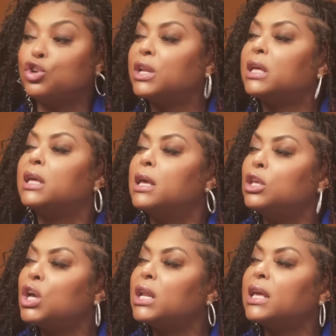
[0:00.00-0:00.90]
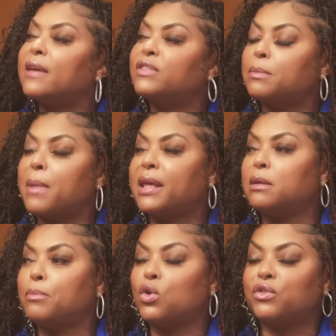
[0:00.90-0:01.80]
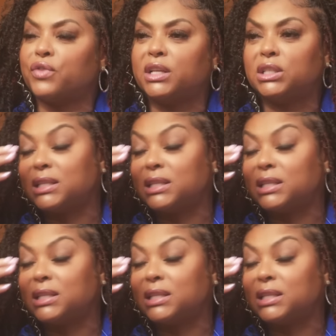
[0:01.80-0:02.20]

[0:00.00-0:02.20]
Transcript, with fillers: You're gonna you're gonna give somebody the motivation